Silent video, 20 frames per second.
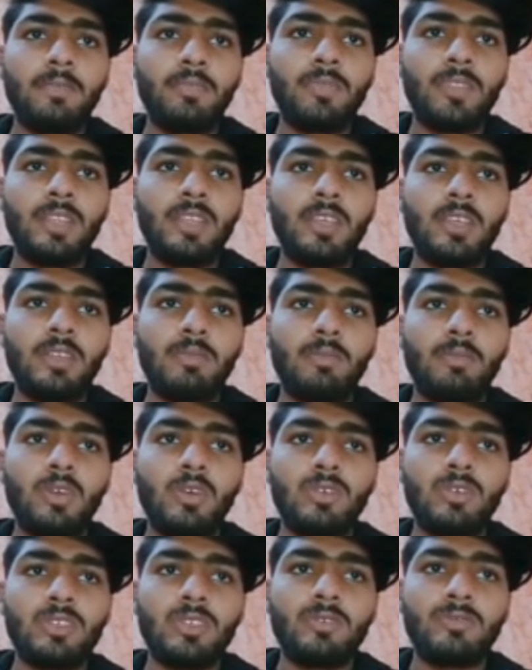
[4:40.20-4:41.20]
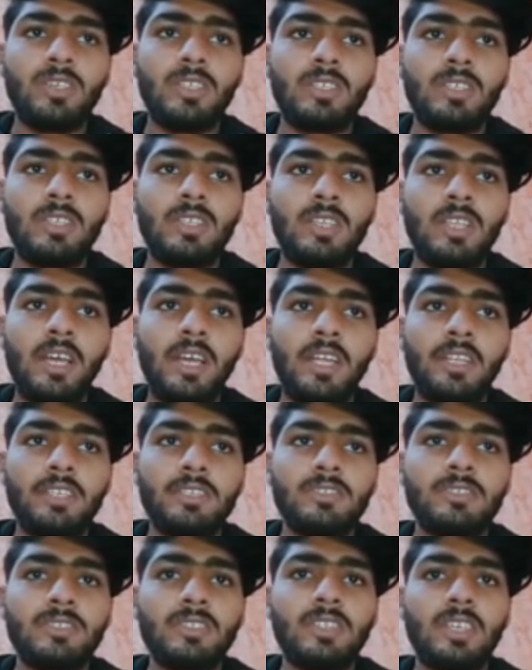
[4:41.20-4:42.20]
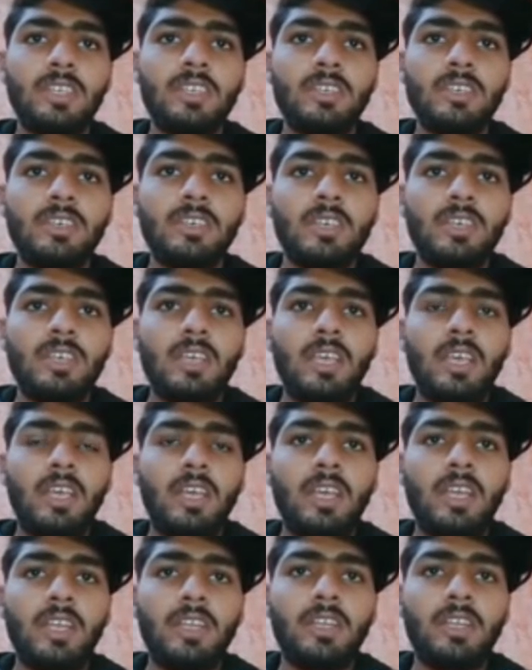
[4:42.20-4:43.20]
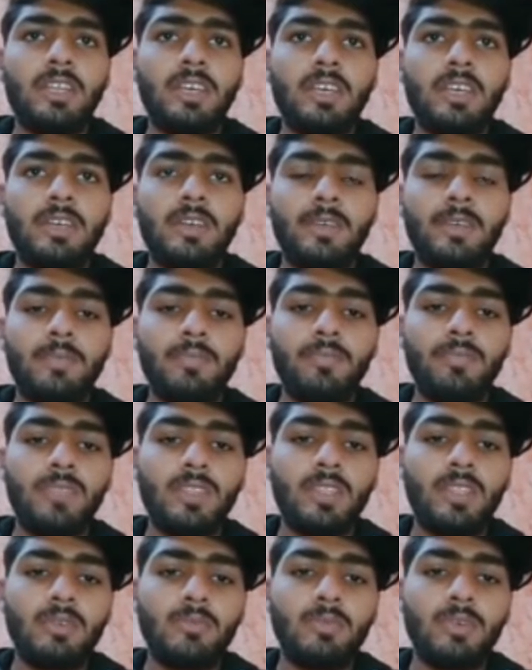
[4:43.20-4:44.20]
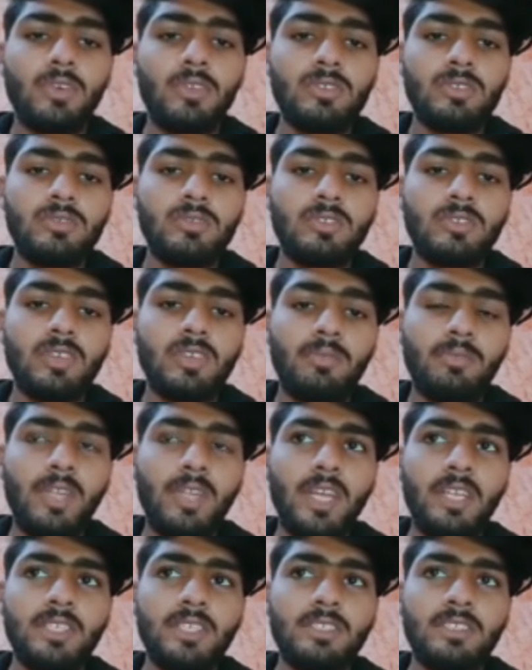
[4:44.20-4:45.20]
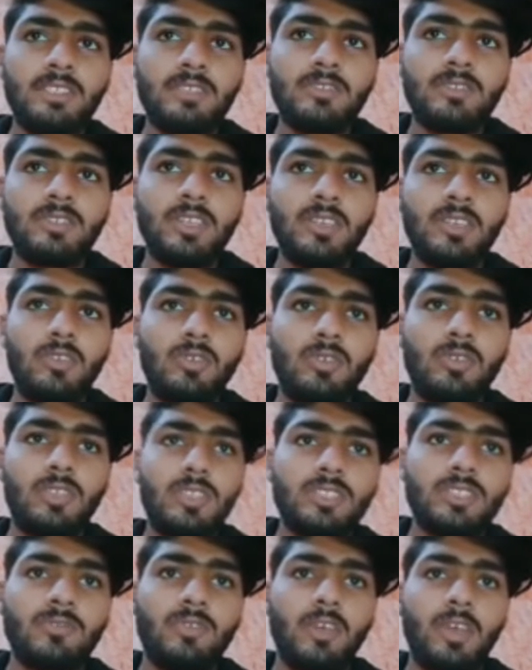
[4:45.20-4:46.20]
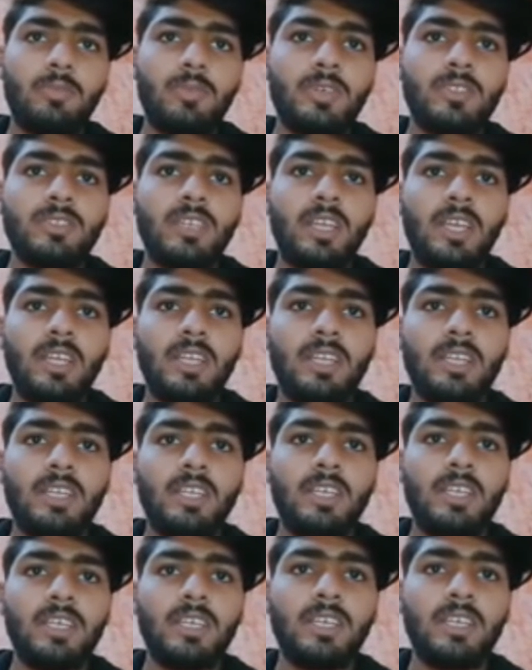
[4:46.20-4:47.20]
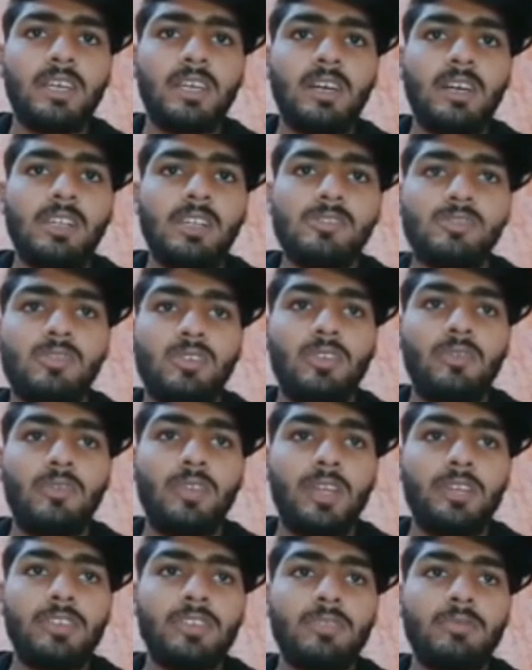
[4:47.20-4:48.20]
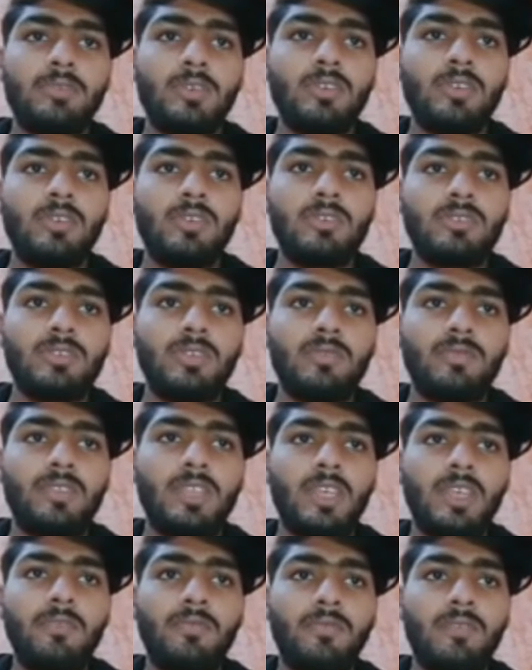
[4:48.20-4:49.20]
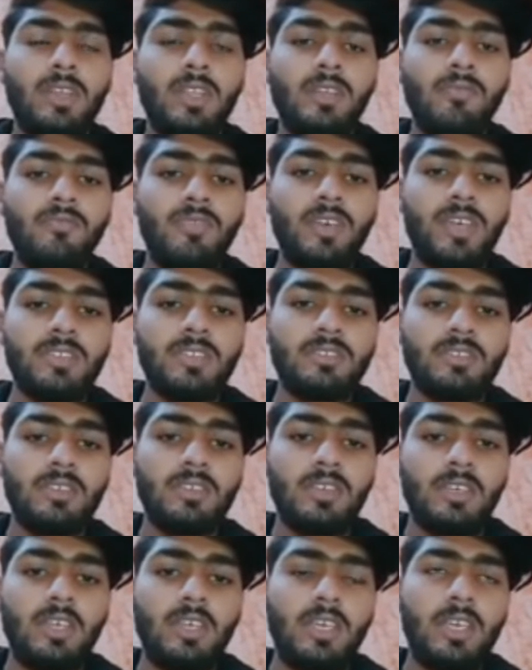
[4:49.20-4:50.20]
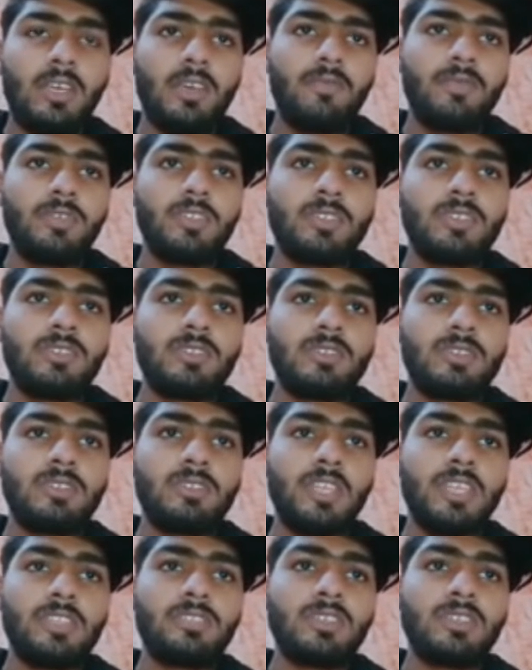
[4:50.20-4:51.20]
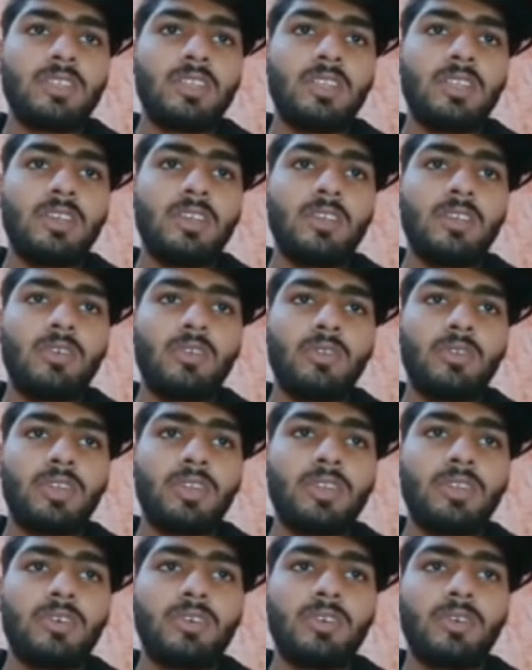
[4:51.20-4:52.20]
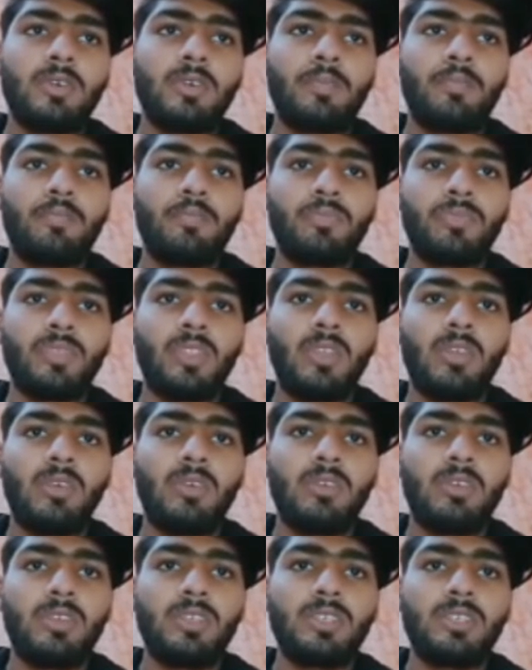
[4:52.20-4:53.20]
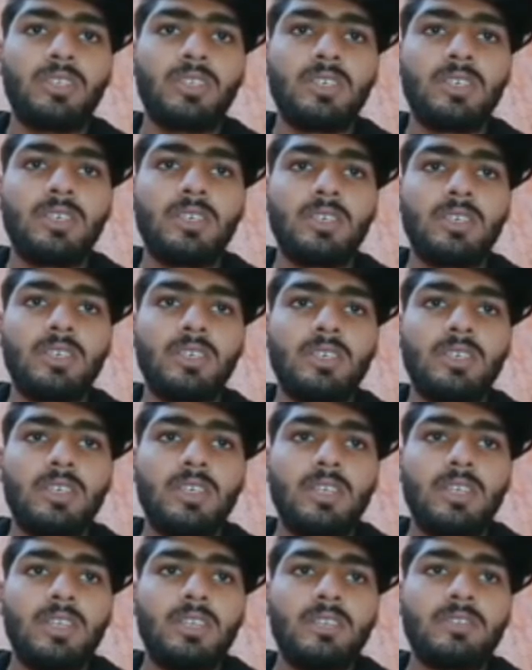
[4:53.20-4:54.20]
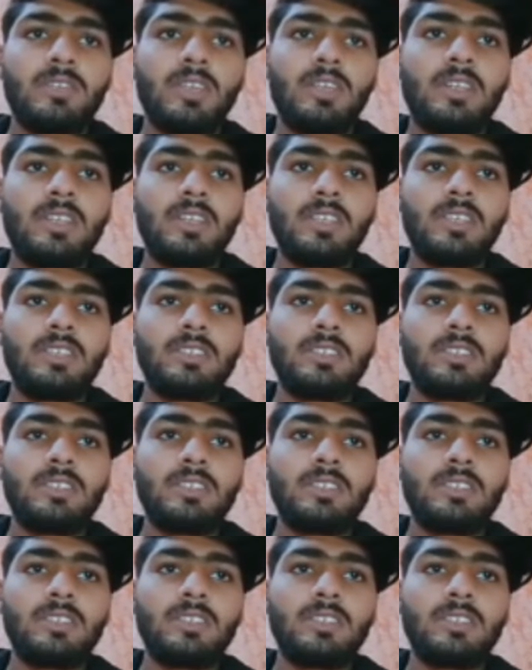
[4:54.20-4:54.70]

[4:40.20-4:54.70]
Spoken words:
because of the light incident, and because of the some light is incident on its fibers, and also reflected because of the film wax which is naturally coated on it, resulting its